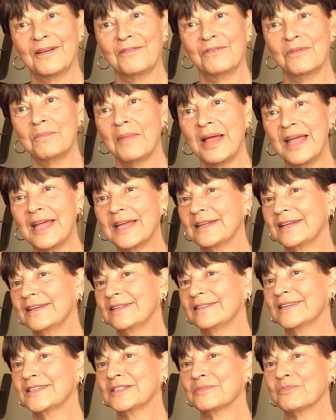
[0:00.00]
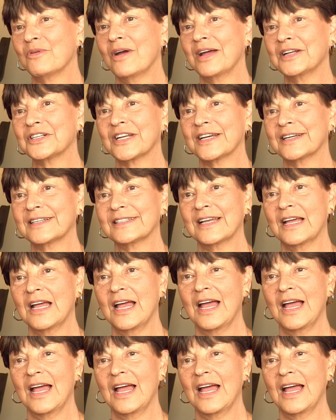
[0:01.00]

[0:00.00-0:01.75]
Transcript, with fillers: of a man in this project.